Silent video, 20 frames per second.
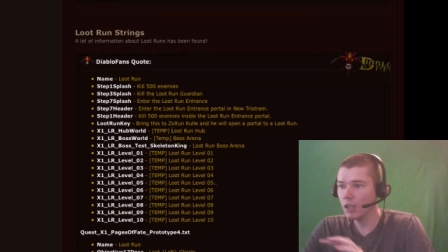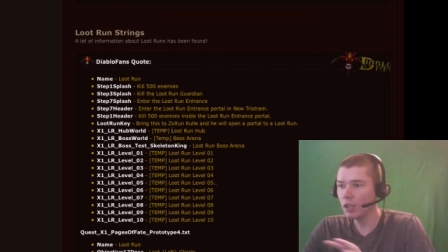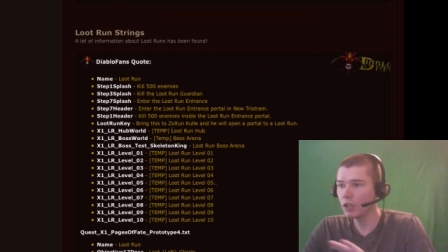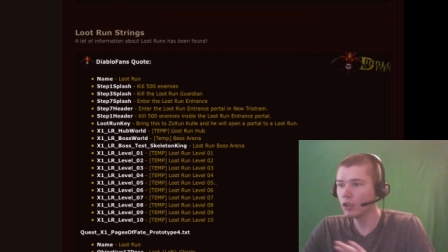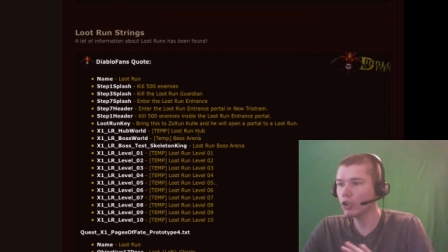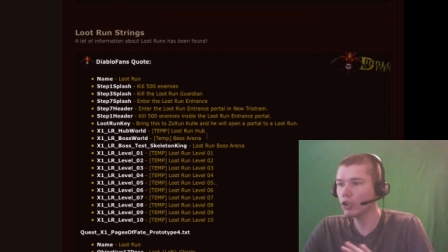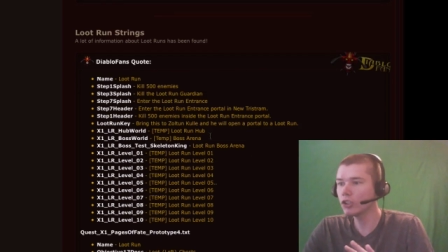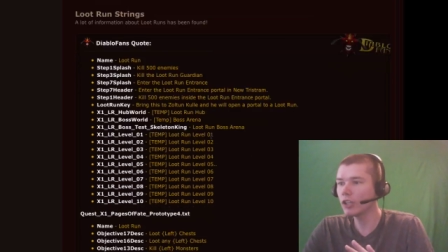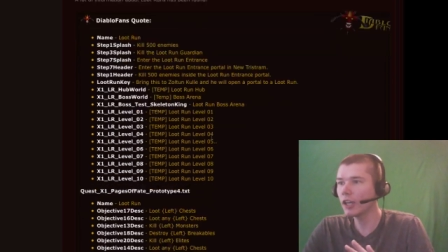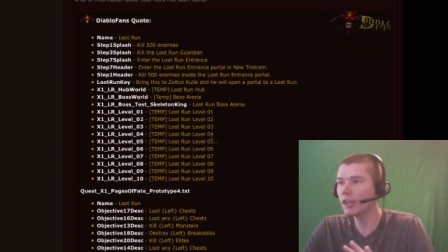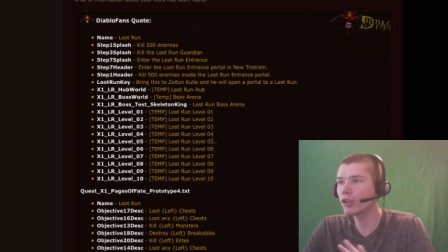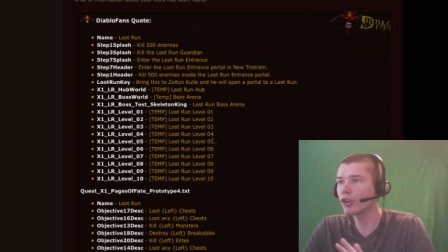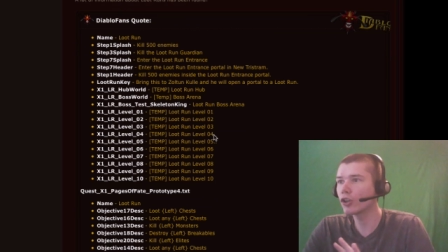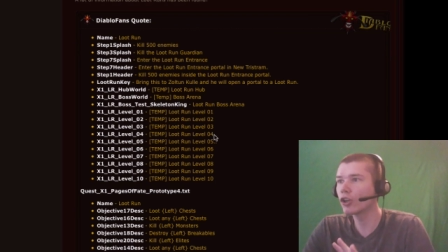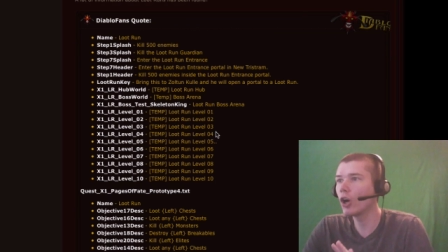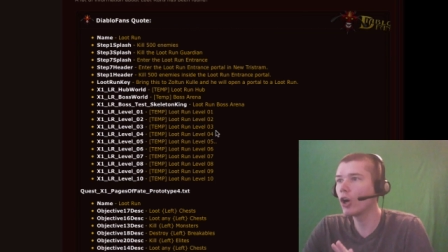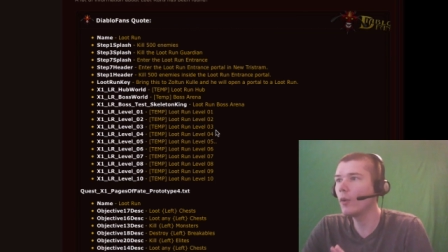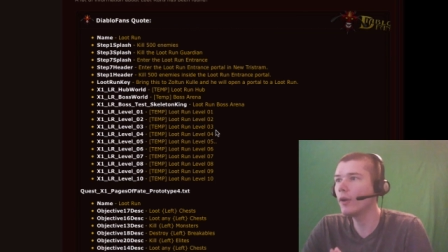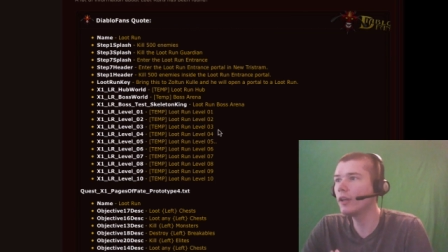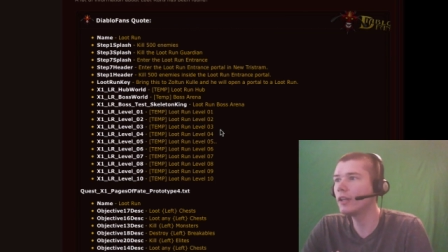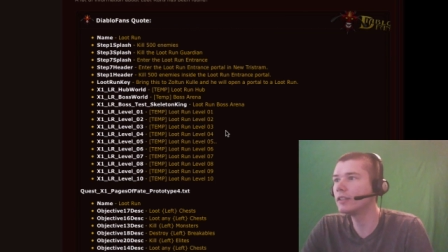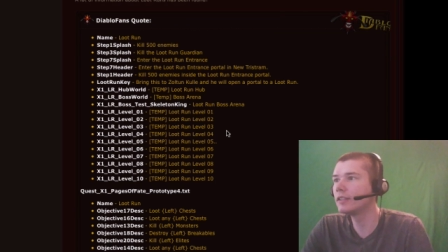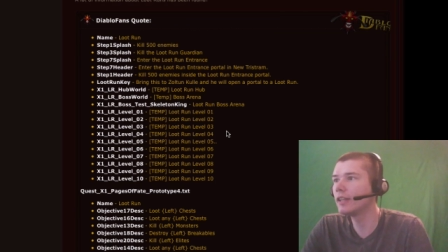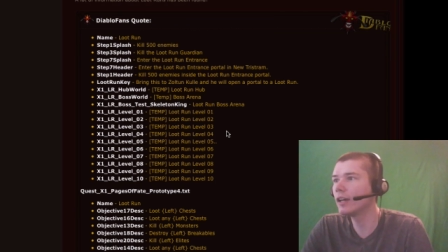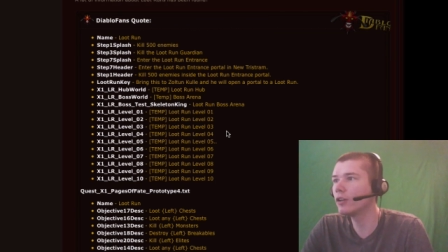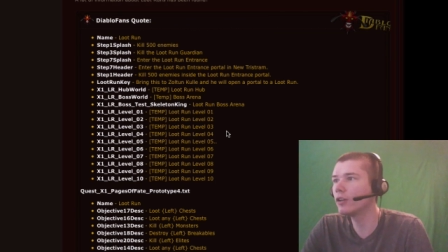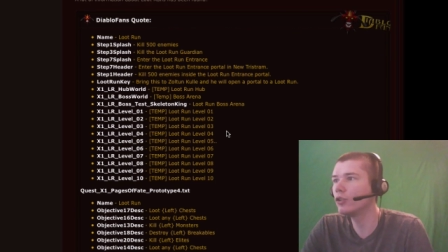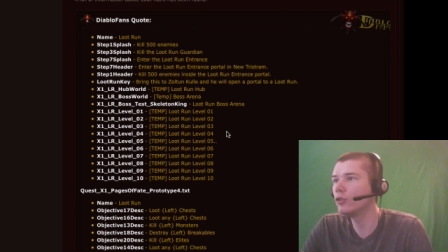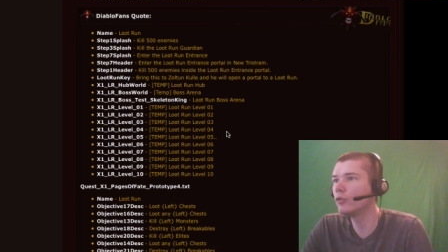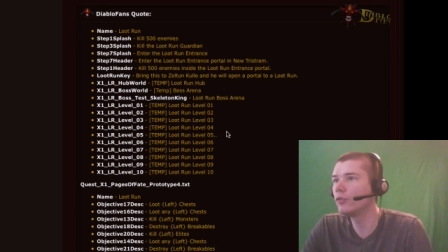It looks like you're going
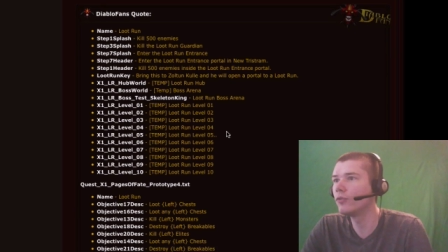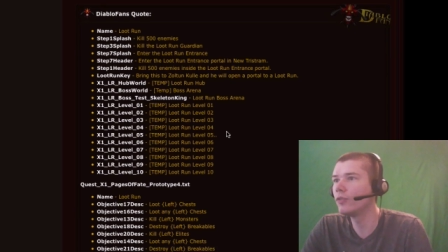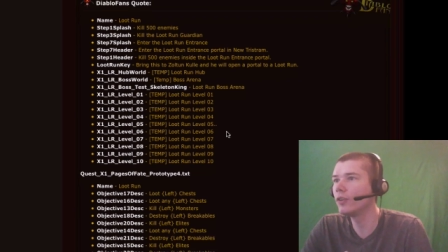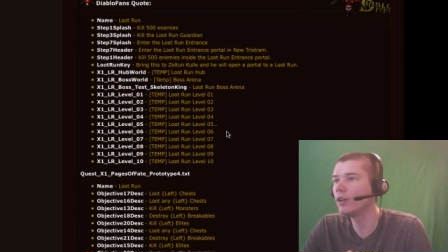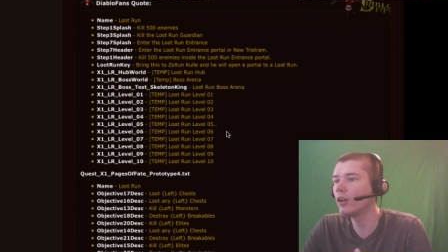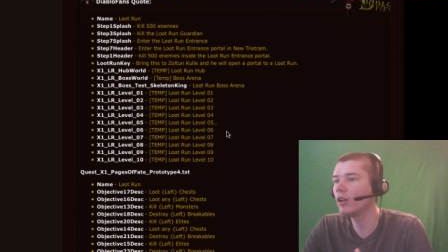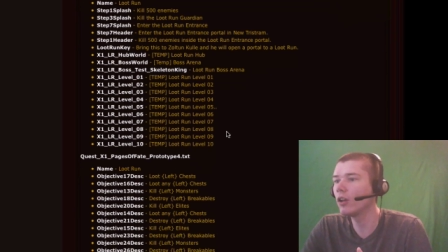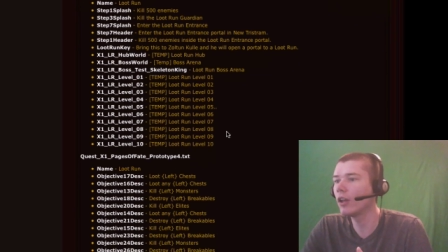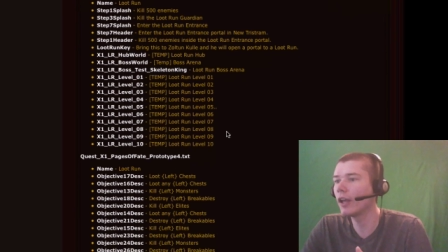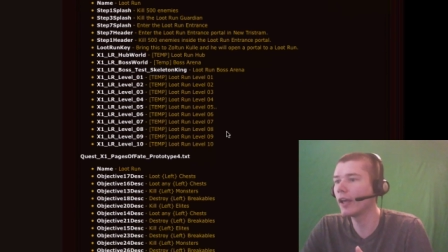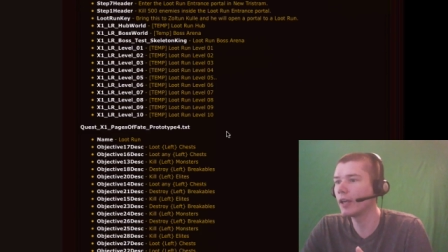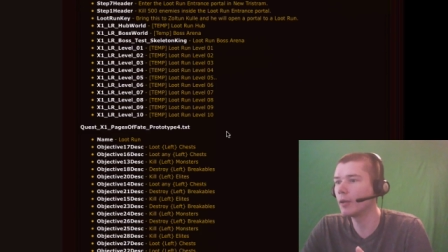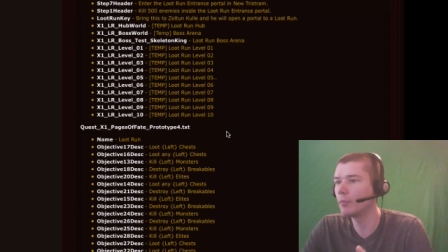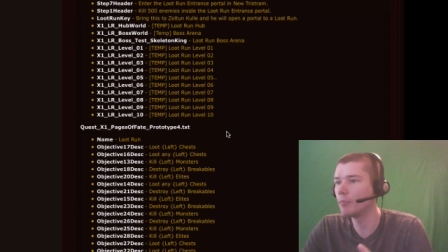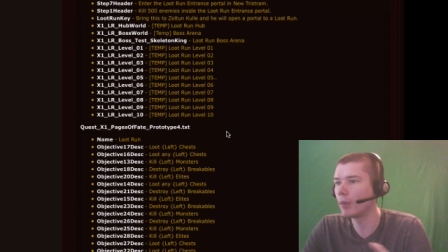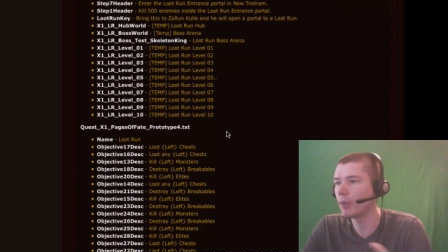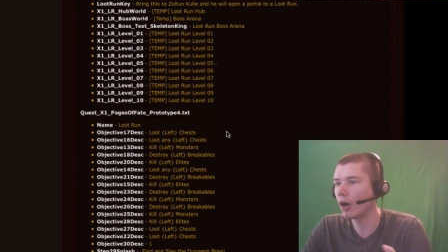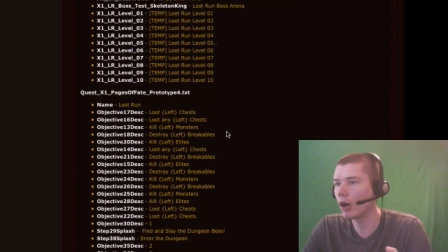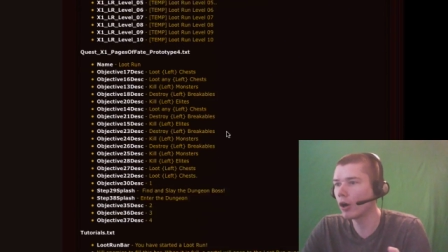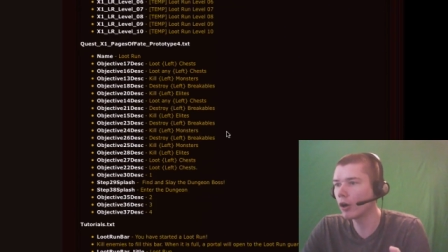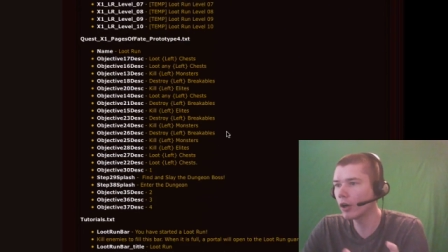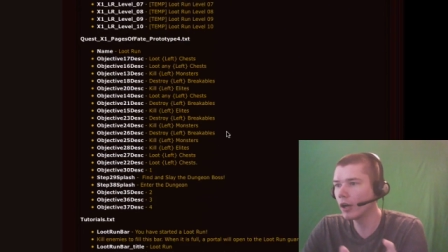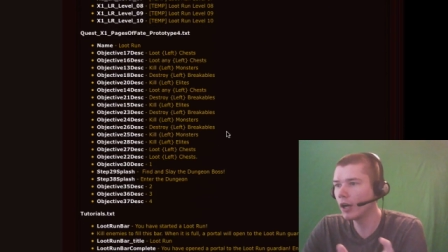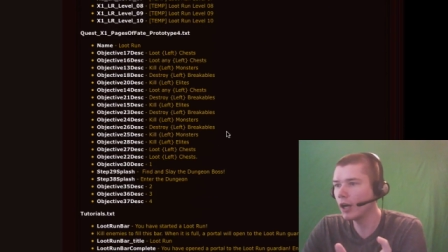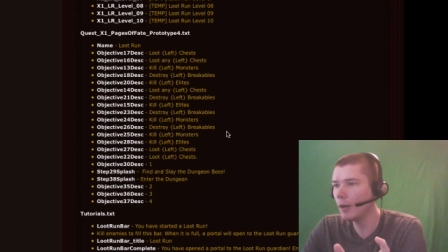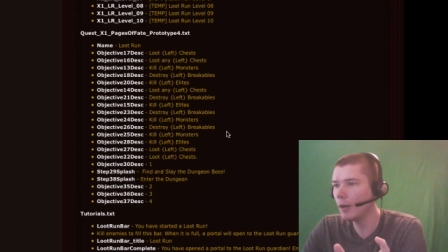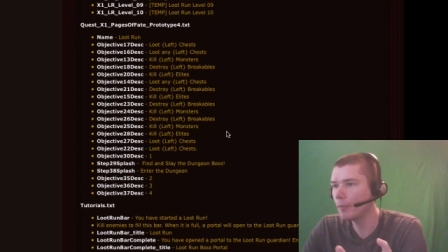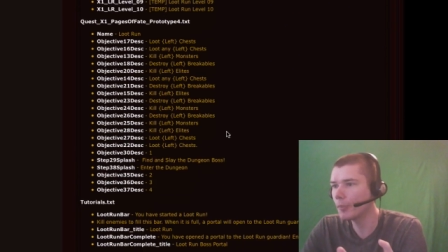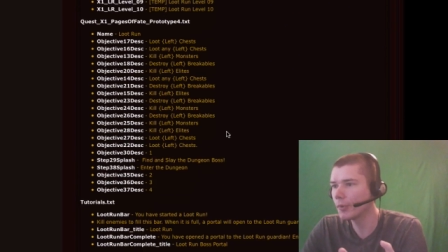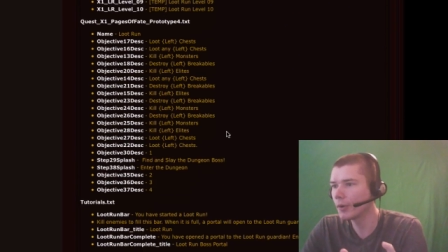until you fill a bar
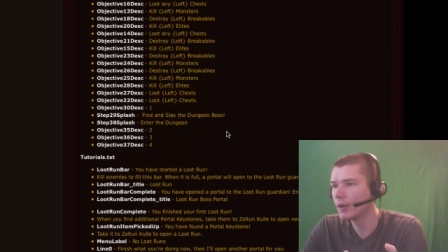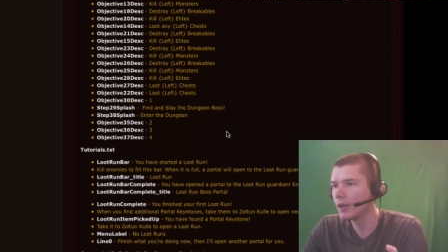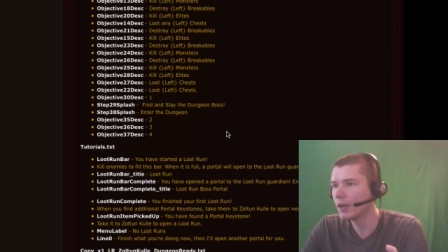up